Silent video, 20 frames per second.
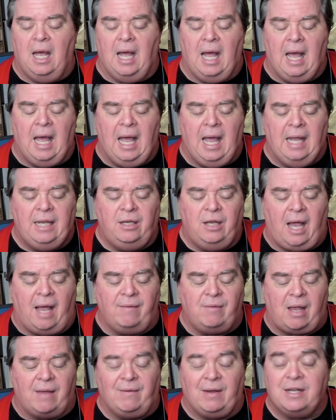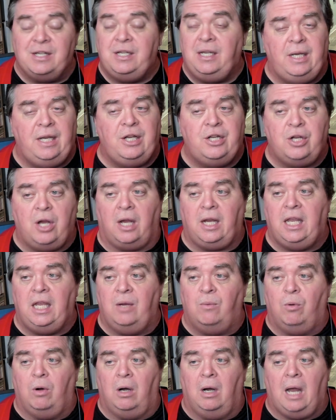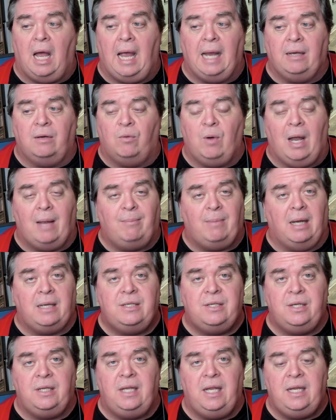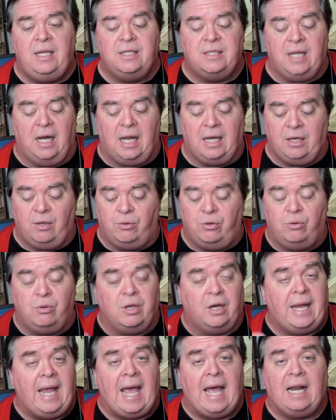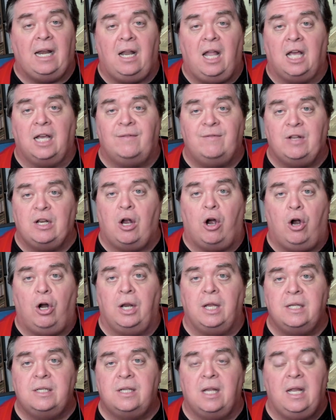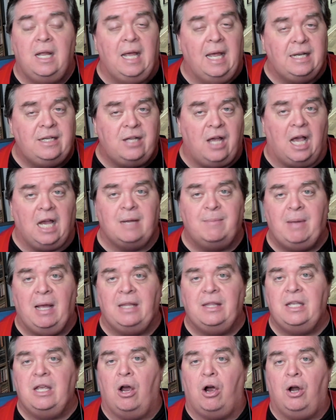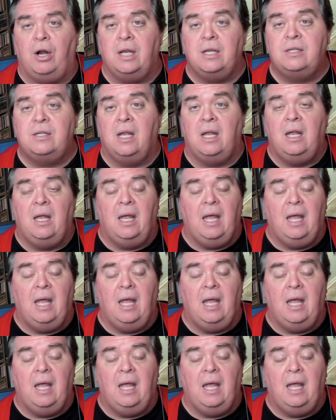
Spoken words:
I've got CD Junkie, where I grab my CDs and I go through the catalog of an artist, talk about the artist.